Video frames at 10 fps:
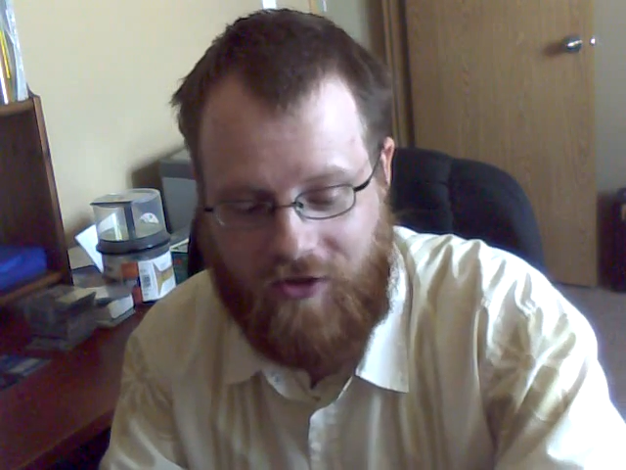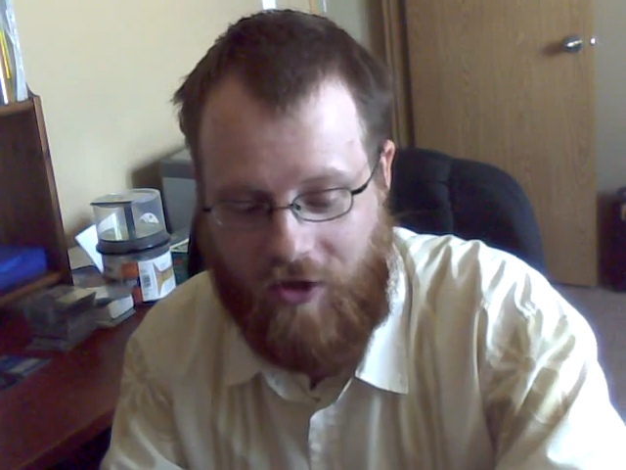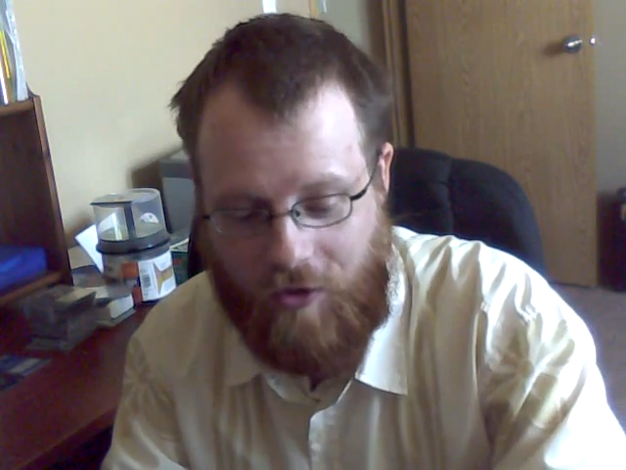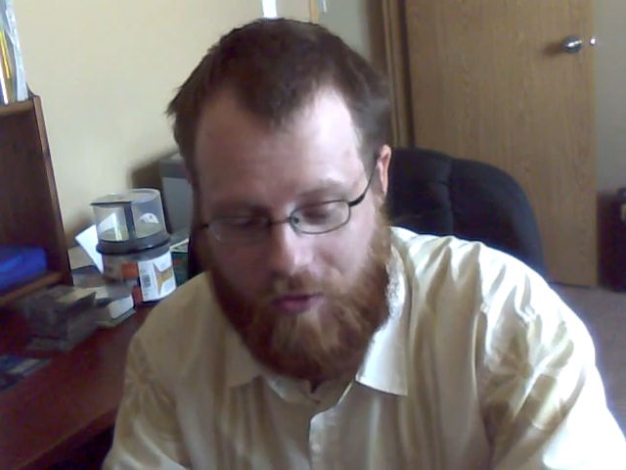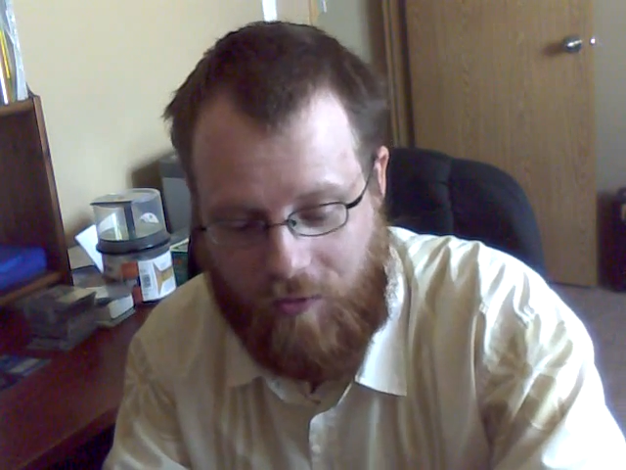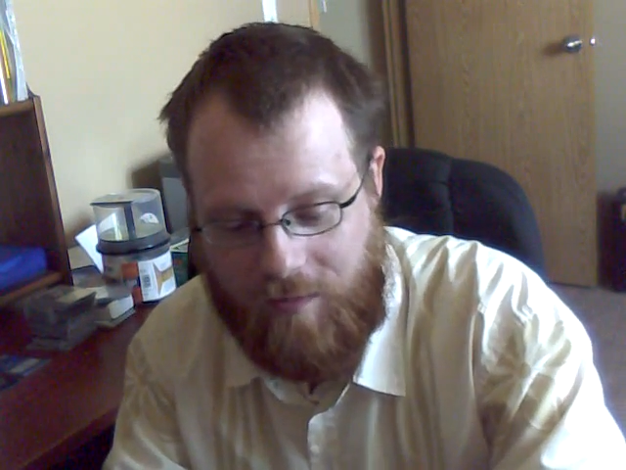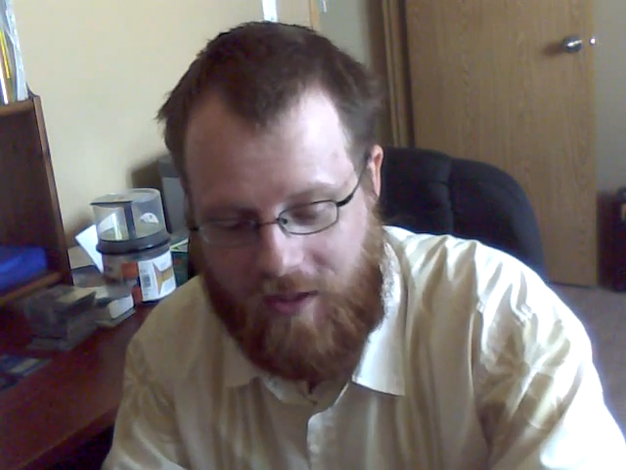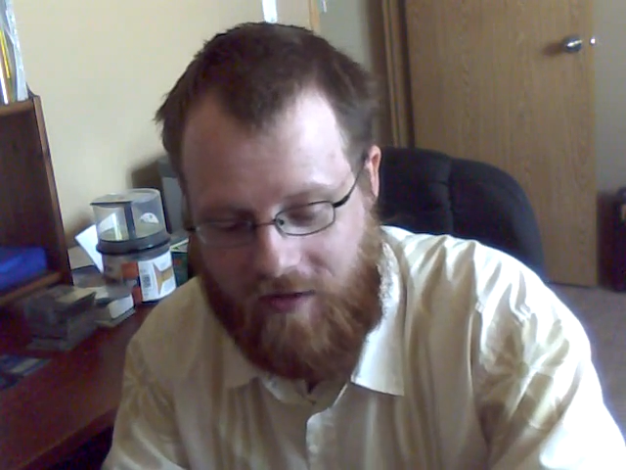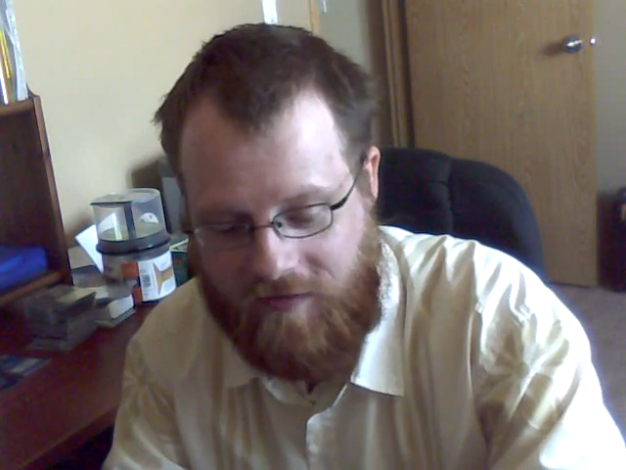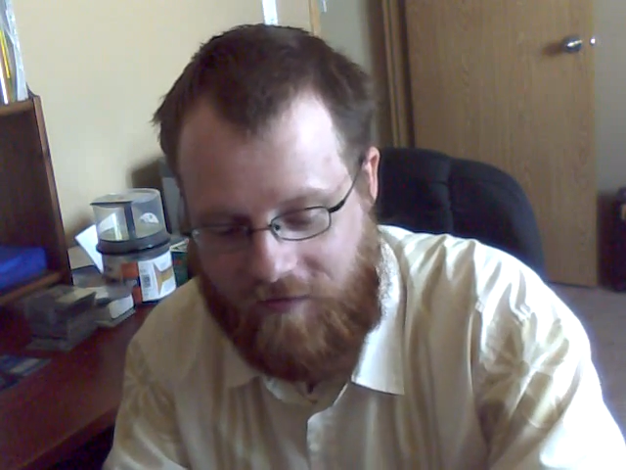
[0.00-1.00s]
so it would
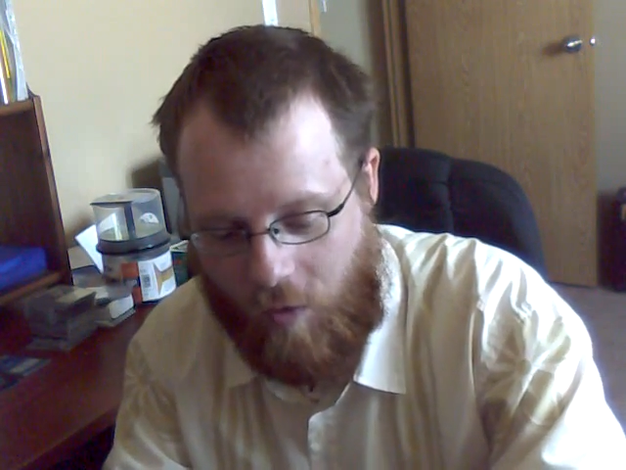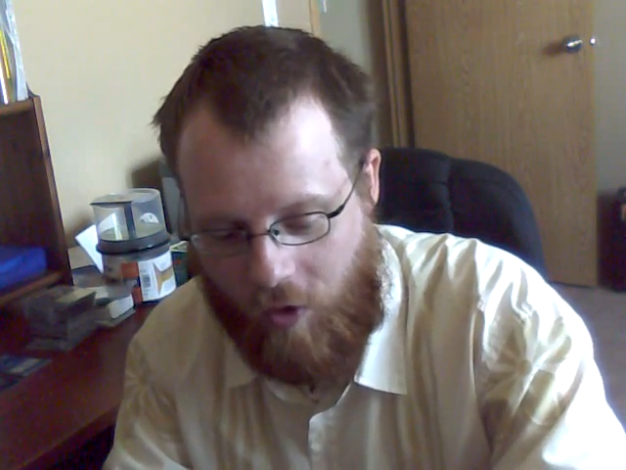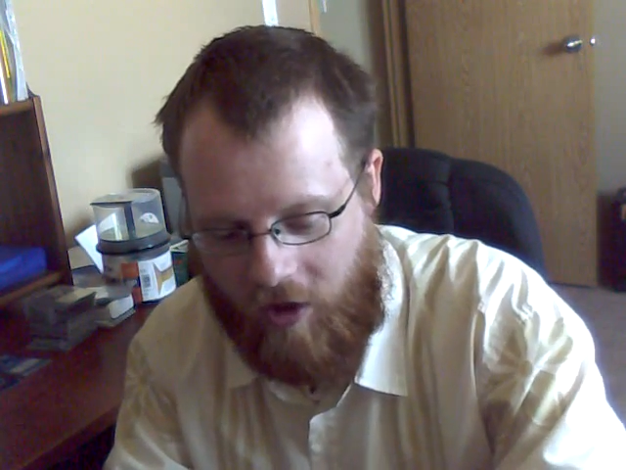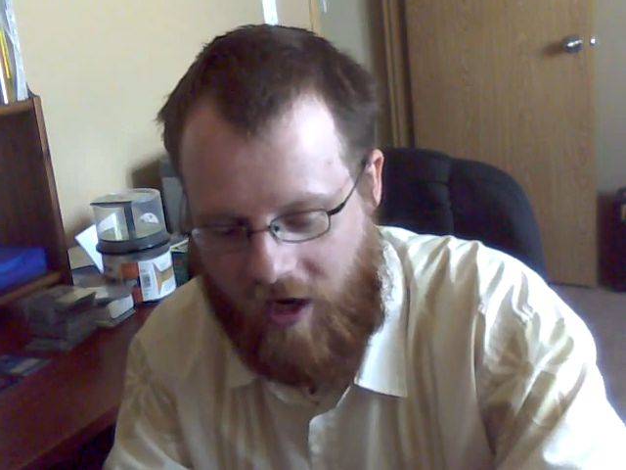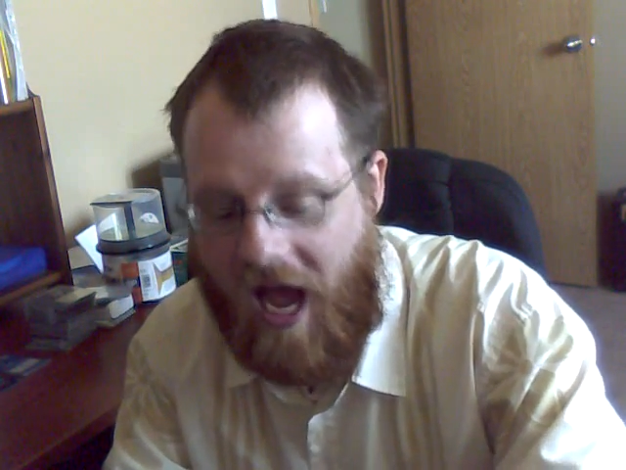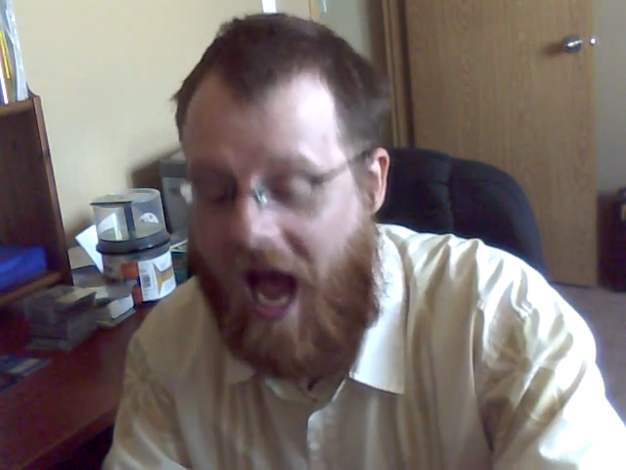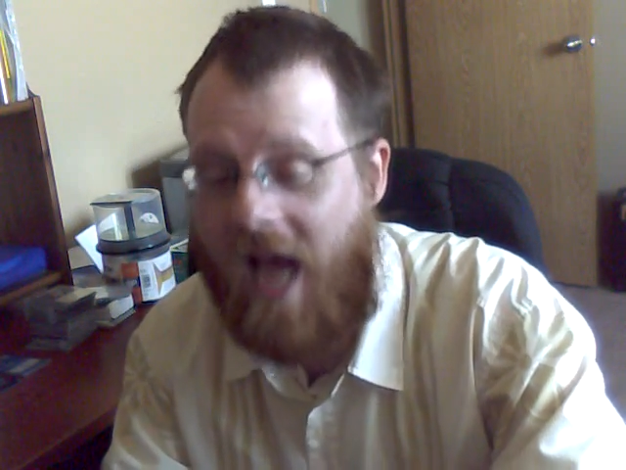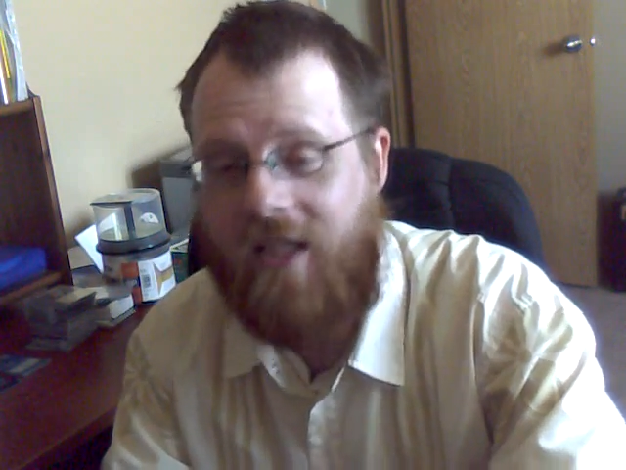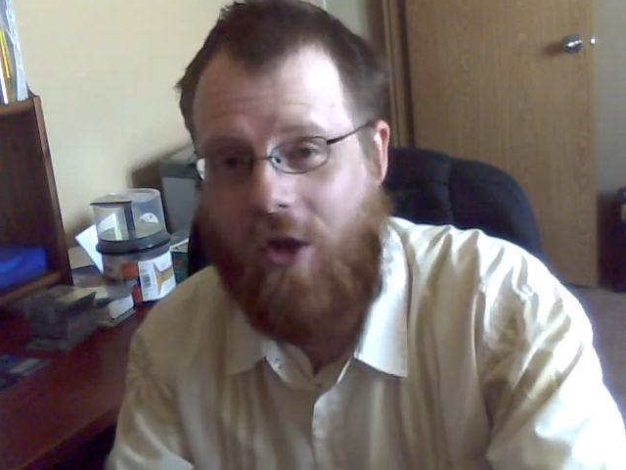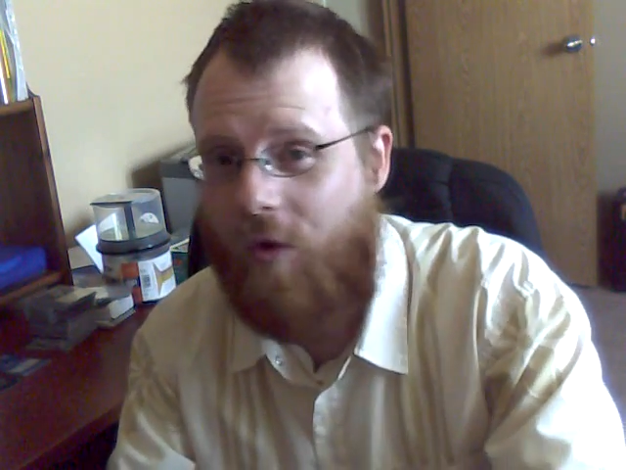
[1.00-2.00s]
be a 4.
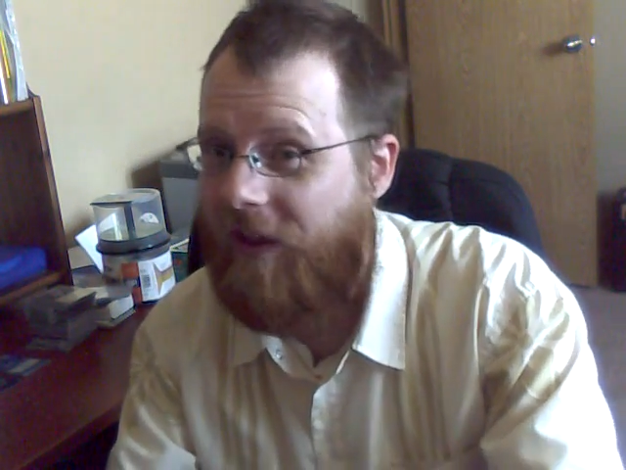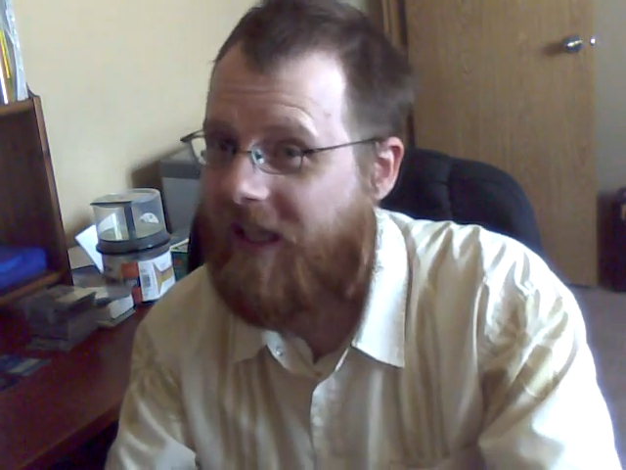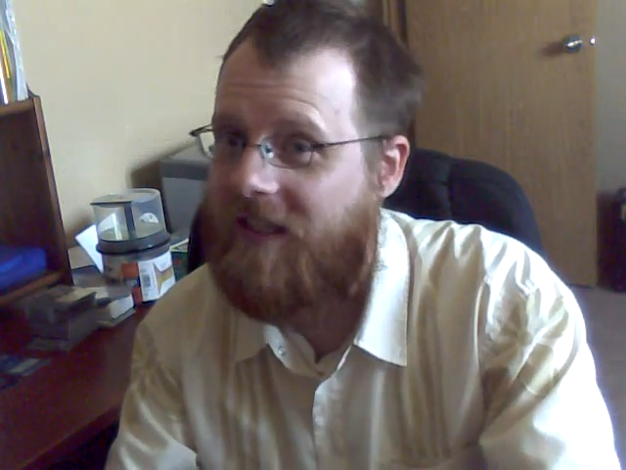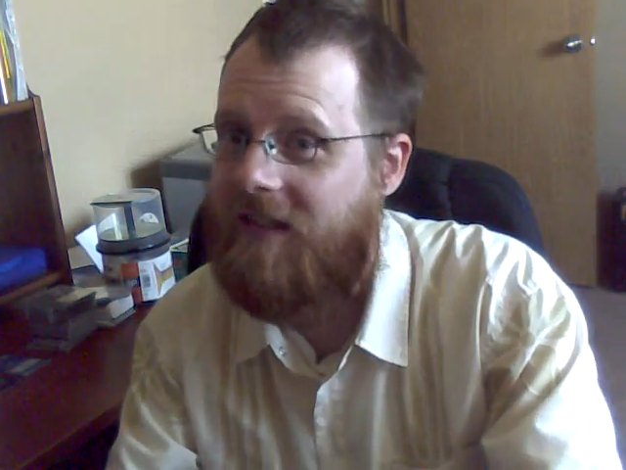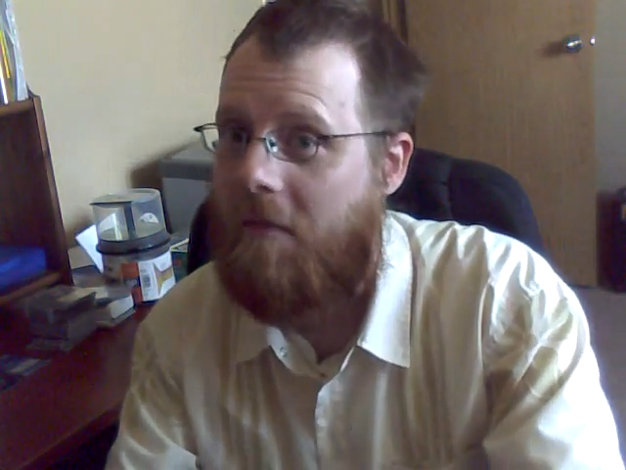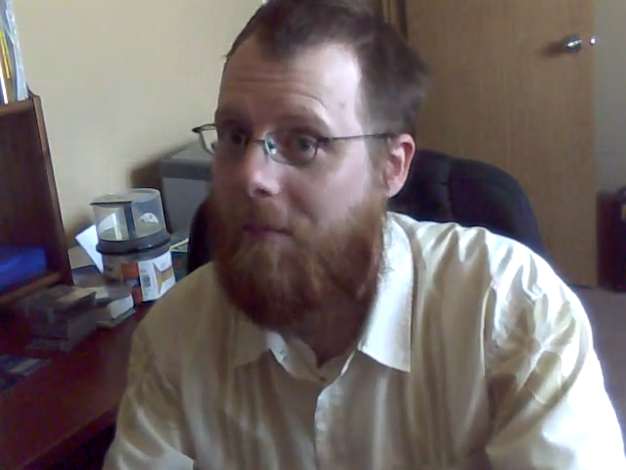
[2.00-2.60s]
I don't think it's a